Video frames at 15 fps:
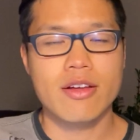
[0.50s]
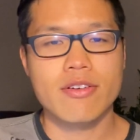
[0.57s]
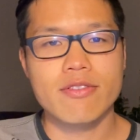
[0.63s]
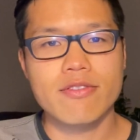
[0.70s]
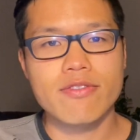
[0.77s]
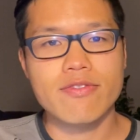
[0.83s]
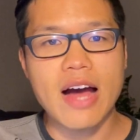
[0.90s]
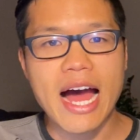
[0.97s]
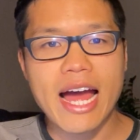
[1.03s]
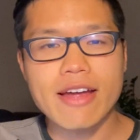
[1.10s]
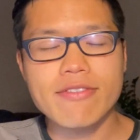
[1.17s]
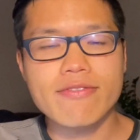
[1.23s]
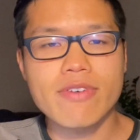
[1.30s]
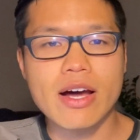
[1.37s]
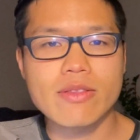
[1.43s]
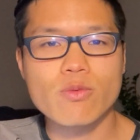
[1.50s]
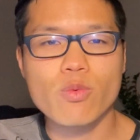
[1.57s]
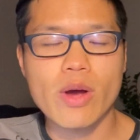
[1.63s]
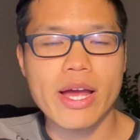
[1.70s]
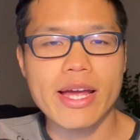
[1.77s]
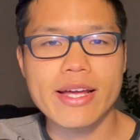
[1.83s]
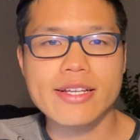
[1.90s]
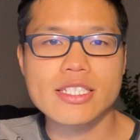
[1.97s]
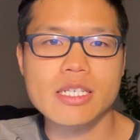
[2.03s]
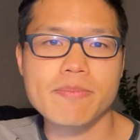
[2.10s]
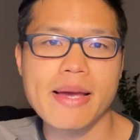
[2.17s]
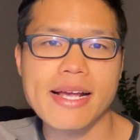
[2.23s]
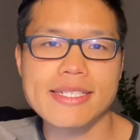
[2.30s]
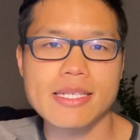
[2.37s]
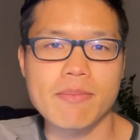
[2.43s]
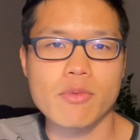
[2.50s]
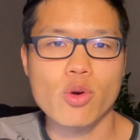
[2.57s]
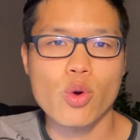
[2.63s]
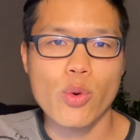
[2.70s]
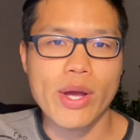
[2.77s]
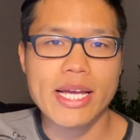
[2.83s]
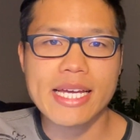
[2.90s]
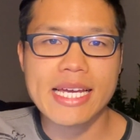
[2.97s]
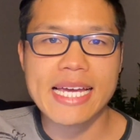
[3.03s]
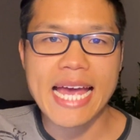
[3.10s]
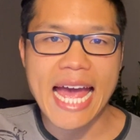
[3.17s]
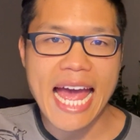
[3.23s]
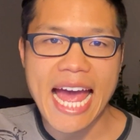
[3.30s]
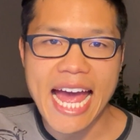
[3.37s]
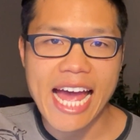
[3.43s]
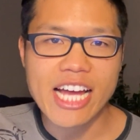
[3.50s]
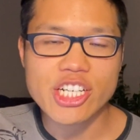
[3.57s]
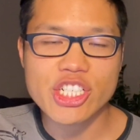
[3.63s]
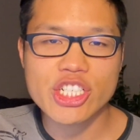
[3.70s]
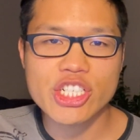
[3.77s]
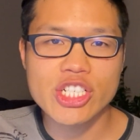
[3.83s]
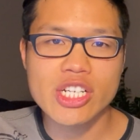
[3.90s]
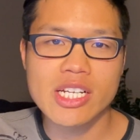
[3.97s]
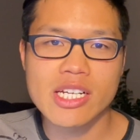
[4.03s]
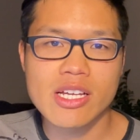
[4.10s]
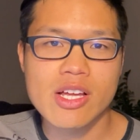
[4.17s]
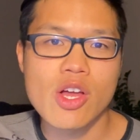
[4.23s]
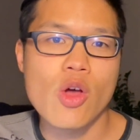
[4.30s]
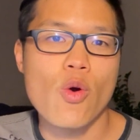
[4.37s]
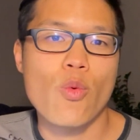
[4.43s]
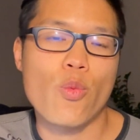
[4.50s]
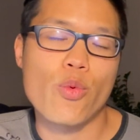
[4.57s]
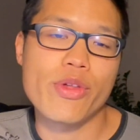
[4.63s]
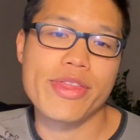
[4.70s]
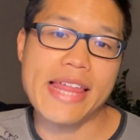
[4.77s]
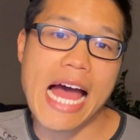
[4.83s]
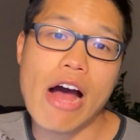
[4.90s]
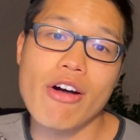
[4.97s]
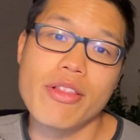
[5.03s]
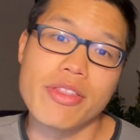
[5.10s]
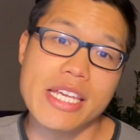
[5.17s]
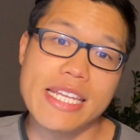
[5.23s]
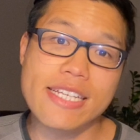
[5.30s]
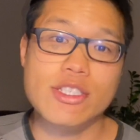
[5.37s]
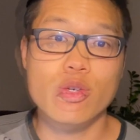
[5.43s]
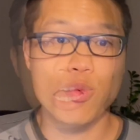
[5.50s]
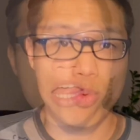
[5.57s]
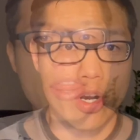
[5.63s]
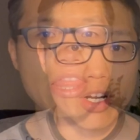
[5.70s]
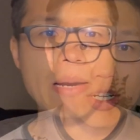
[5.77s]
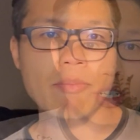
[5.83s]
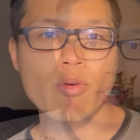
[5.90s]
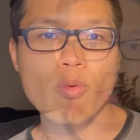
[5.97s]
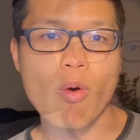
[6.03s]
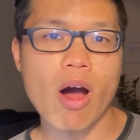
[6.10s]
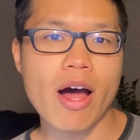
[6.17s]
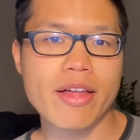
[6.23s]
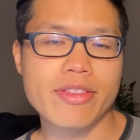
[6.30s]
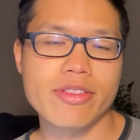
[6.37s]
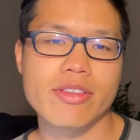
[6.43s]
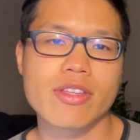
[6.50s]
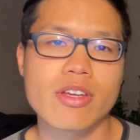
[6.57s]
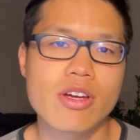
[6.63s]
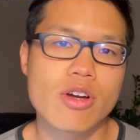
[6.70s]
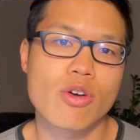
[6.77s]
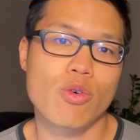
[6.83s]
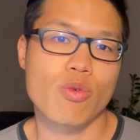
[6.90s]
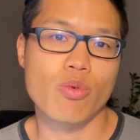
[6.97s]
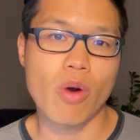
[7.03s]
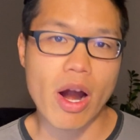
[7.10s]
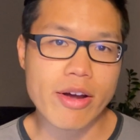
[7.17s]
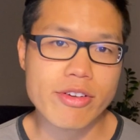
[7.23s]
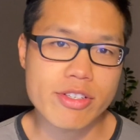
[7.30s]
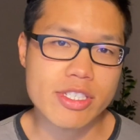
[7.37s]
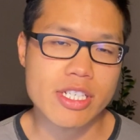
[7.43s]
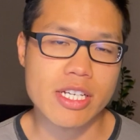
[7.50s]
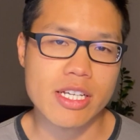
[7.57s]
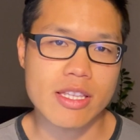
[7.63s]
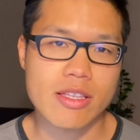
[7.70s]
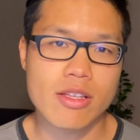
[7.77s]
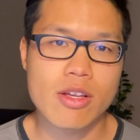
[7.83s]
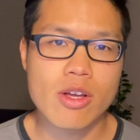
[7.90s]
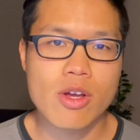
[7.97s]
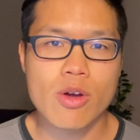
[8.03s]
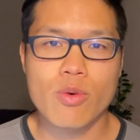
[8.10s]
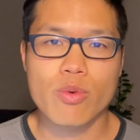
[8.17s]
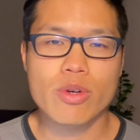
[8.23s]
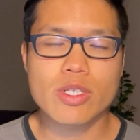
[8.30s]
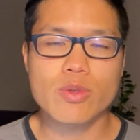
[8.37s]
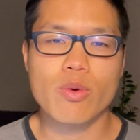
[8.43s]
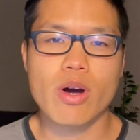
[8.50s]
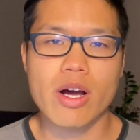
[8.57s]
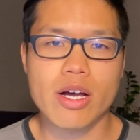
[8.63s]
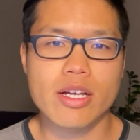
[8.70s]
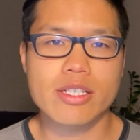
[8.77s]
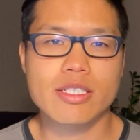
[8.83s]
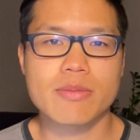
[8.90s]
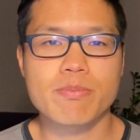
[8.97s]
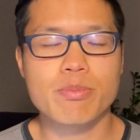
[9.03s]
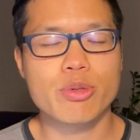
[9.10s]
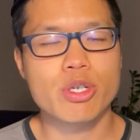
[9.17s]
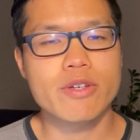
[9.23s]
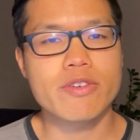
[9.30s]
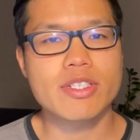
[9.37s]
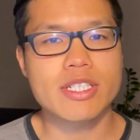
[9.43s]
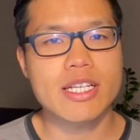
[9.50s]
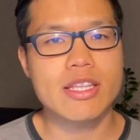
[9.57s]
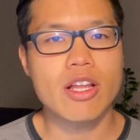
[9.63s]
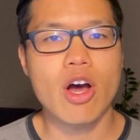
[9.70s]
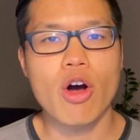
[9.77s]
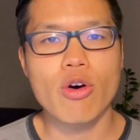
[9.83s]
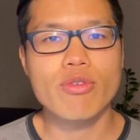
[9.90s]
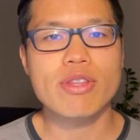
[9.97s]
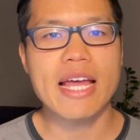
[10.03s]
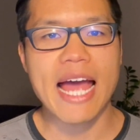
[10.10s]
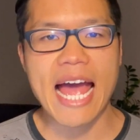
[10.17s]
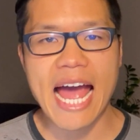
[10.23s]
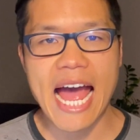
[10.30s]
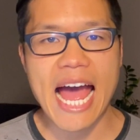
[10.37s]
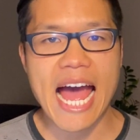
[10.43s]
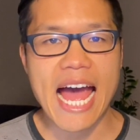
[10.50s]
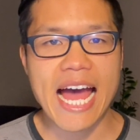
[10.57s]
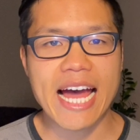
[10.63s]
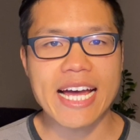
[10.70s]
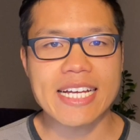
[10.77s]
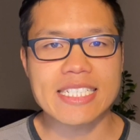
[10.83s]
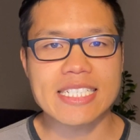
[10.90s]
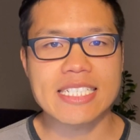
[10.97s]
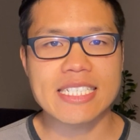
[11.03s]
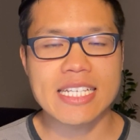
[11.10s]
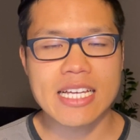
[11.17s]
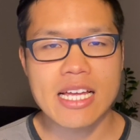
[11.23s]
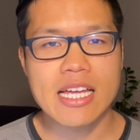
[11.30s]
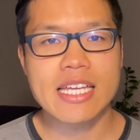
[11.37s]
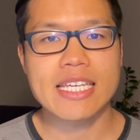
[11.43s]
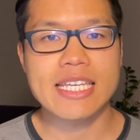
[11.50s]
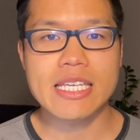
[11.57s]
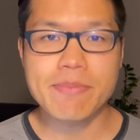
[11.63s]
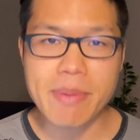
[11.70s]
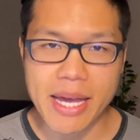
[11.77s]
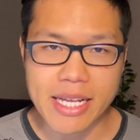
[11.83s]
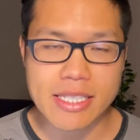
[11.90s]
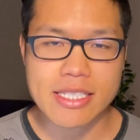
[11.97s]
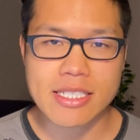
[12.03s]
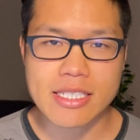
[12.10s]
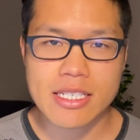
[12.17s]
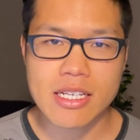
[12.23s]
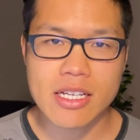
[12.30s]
5 fun ways to make some quick cash without needing to work. Number 1, Rakuten, which was previously known as Ebates.